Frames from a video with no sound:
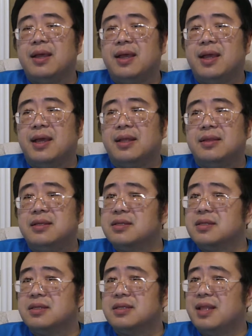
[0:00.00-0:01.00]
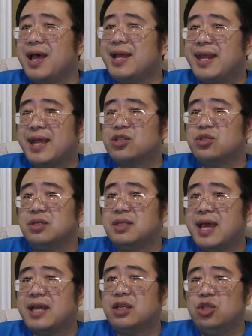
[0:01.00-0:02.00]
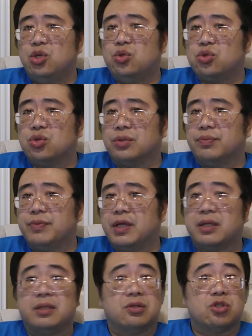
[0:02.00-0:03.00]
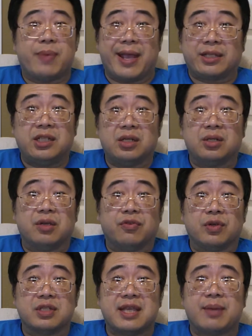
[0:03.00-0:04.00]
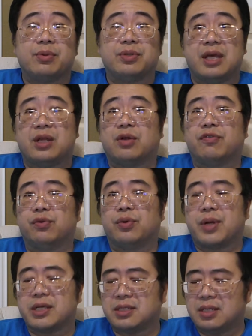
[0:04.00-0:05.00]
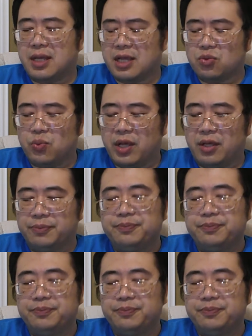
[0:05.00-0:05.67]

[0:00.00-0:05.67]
And this is not actually that unusual. There's bacteria, for example, that are fluorescent as well.